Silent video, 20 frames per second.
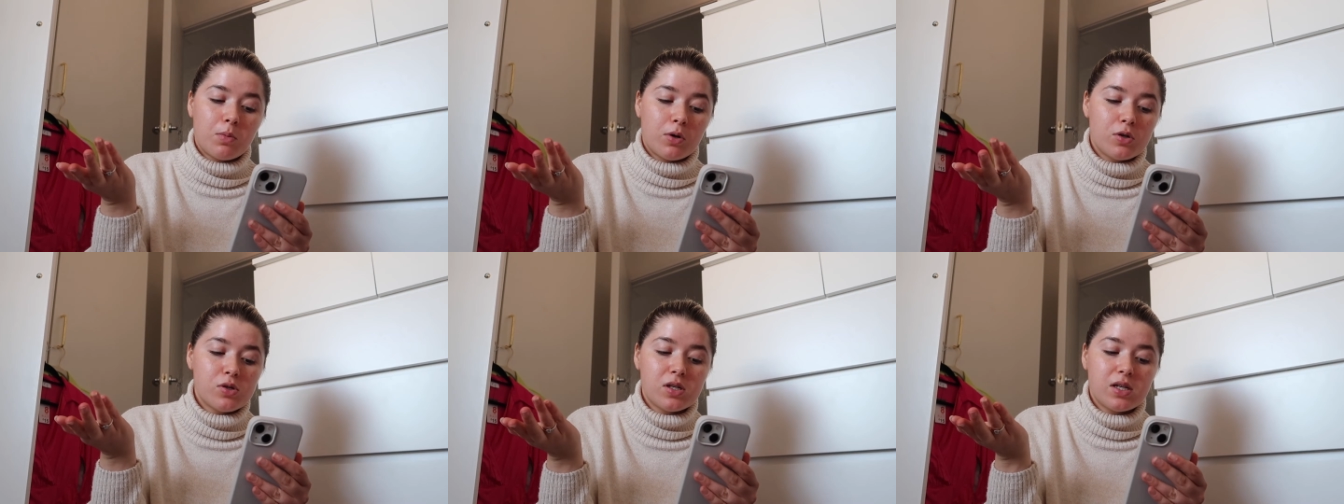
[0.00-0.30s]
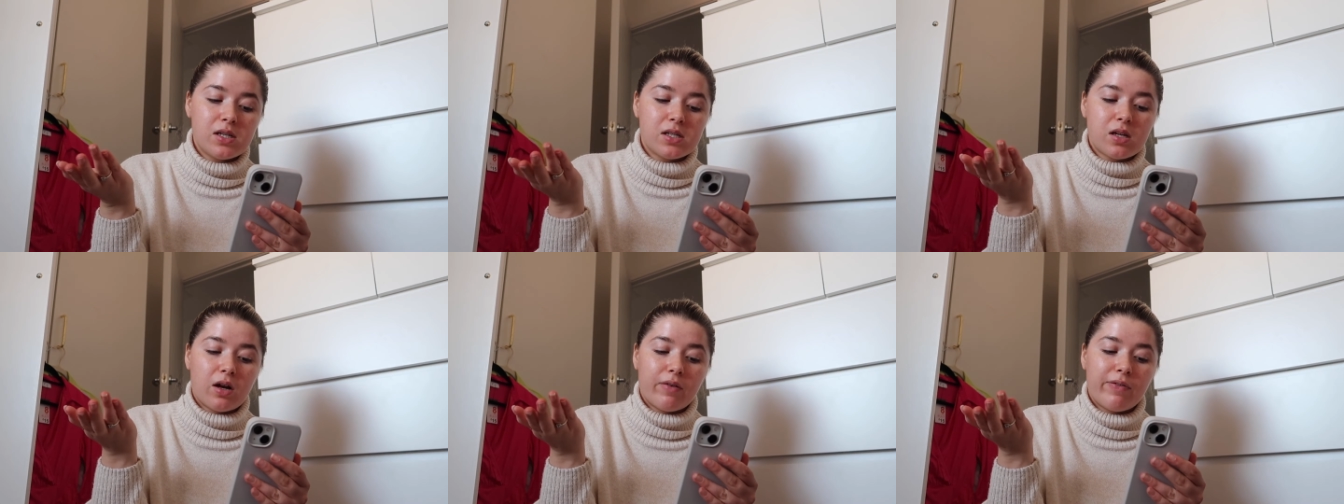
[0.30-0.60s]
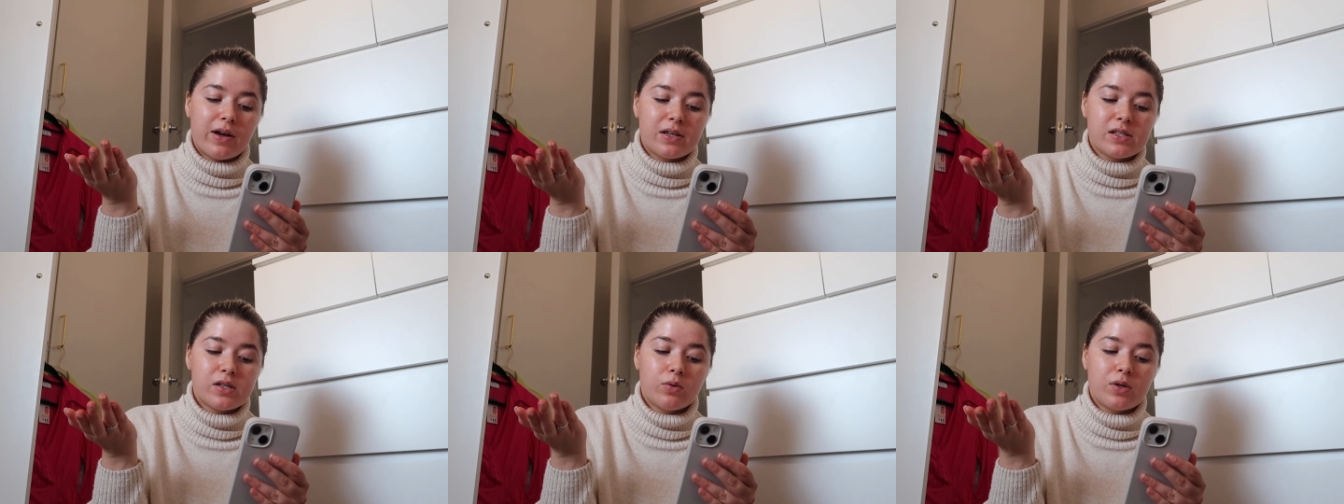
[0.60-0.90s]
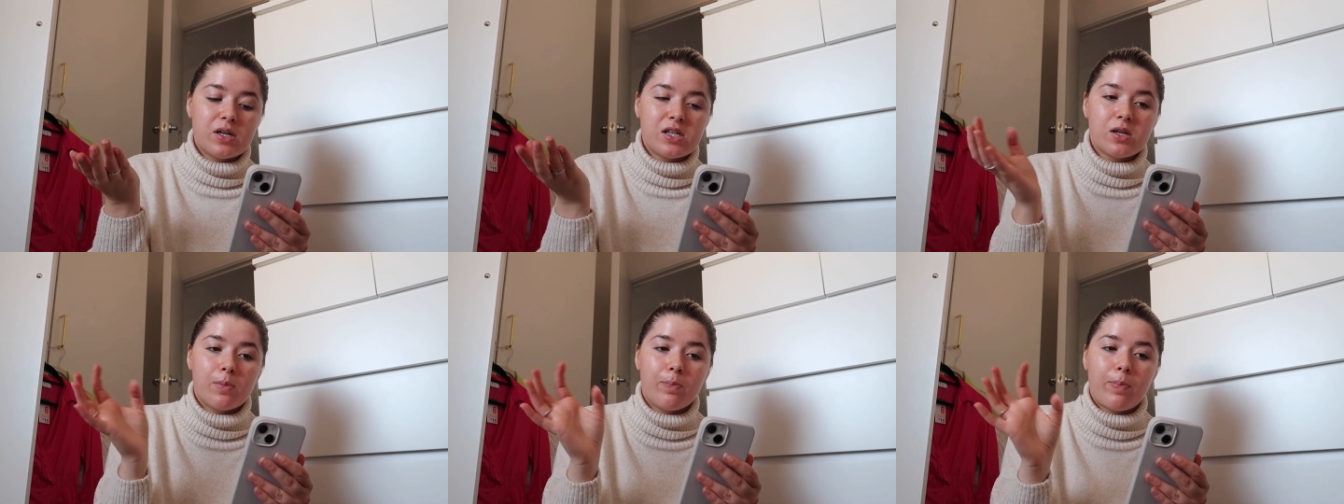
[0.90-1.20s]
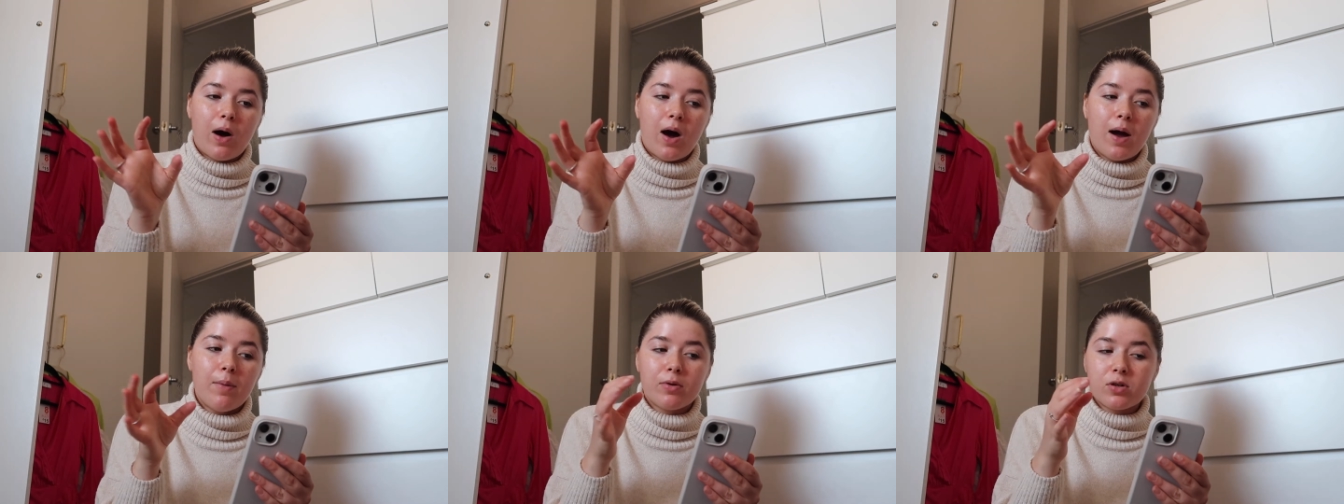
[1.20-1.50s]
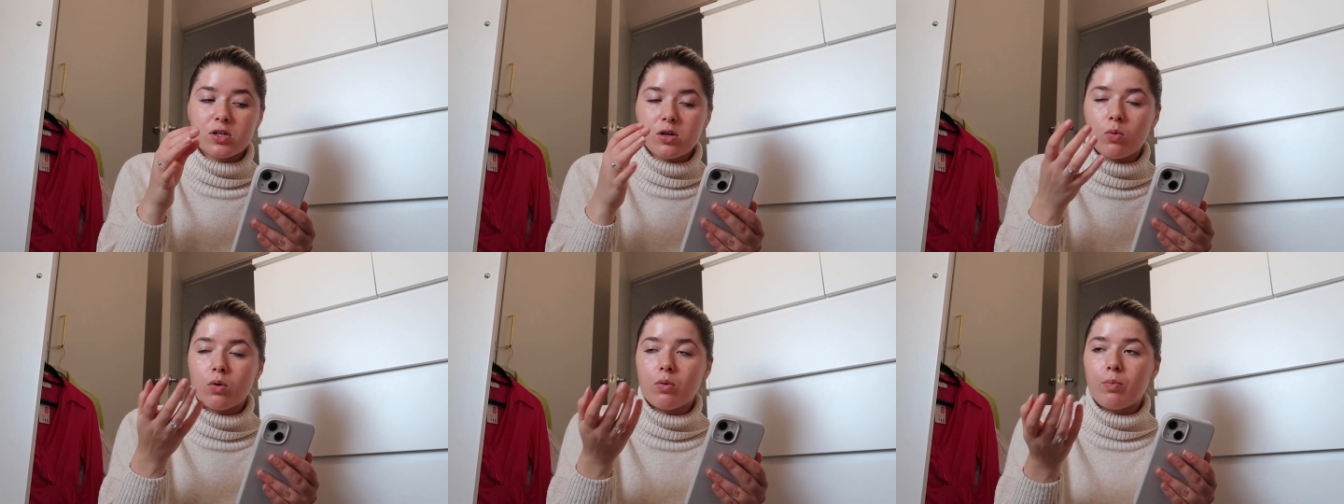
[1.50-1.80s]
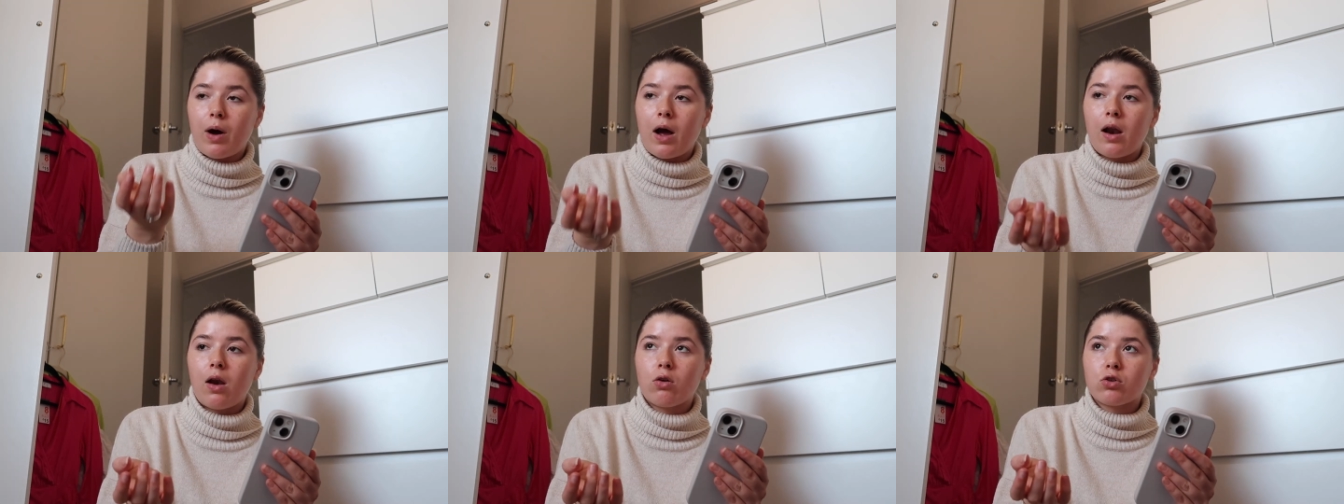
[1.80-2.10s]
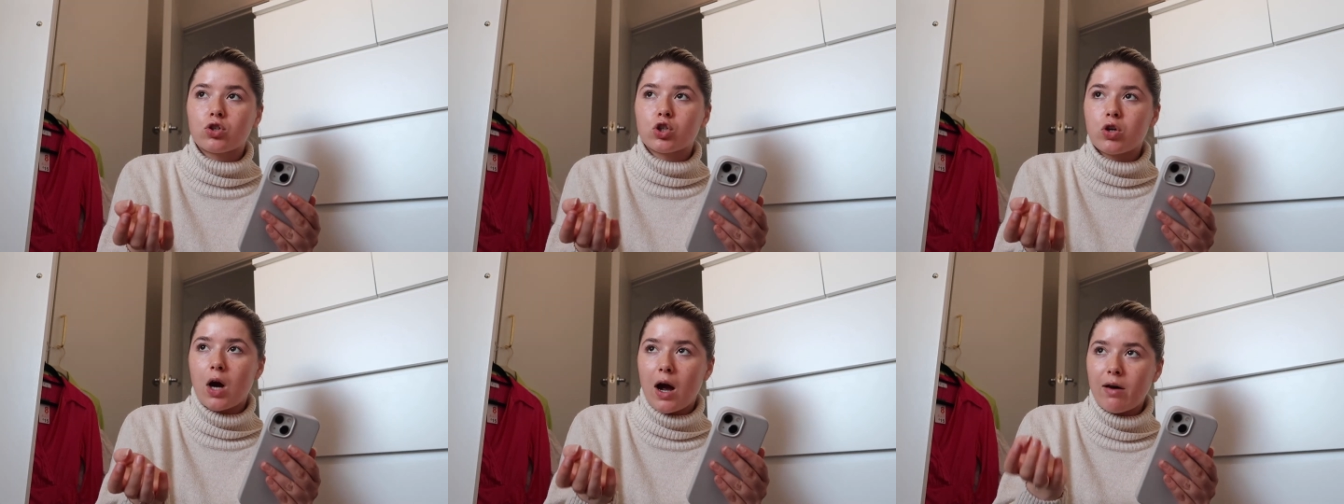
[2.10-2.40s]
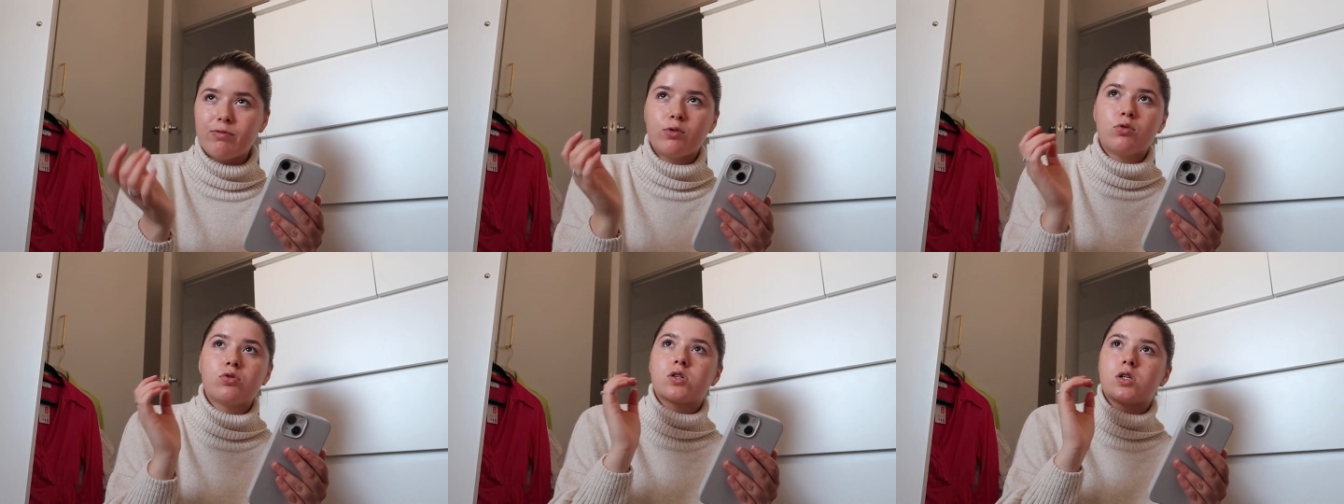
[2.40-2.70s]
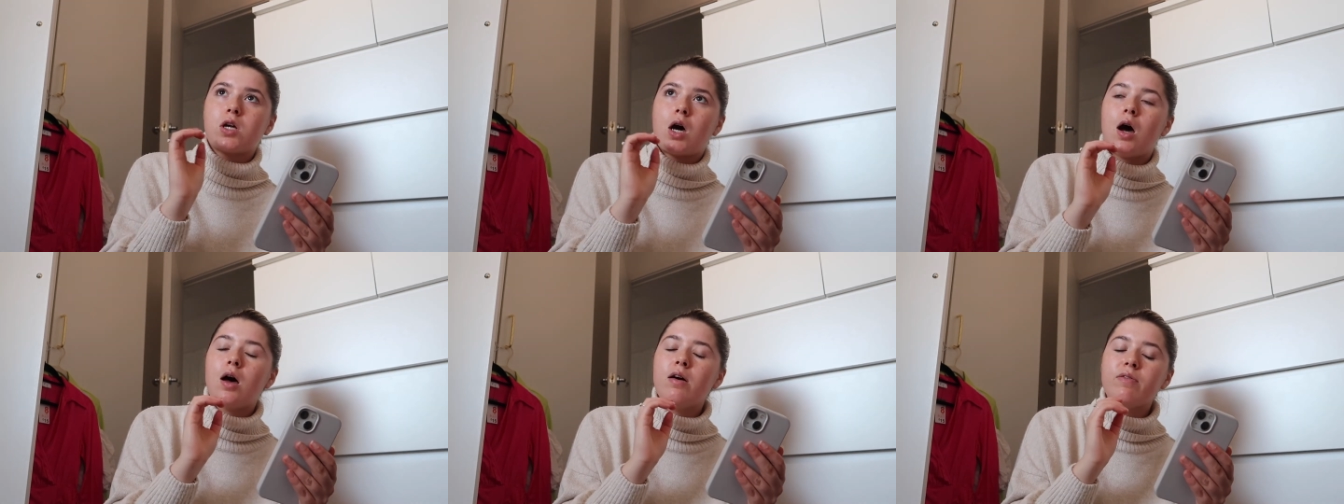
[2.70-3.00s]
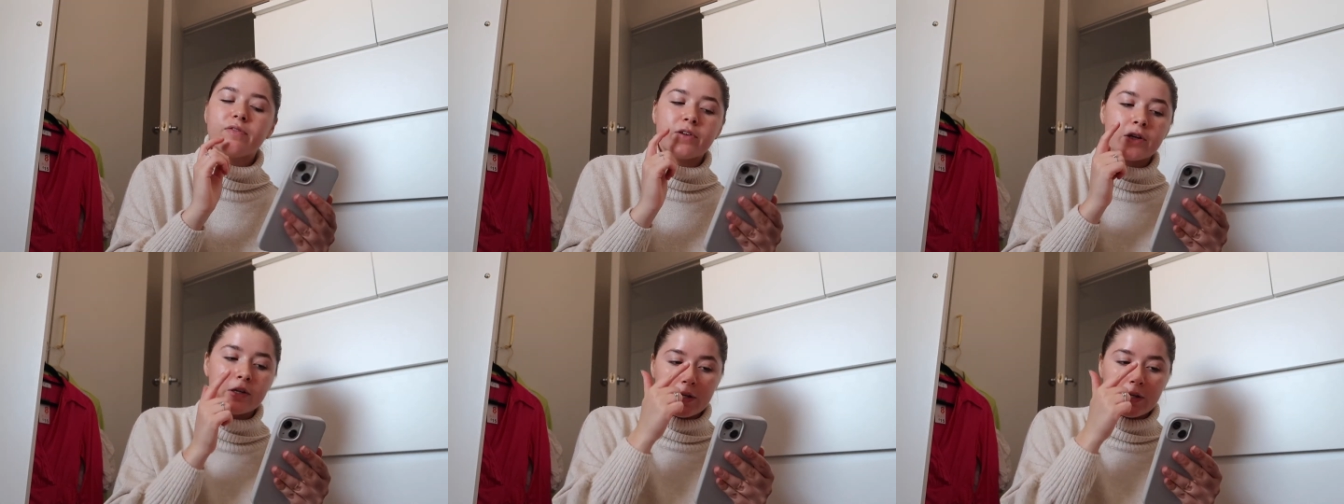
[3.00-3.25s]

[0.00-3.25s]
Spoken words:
most of this stuff I still need to buy because I want to buy a lot of travel stuff.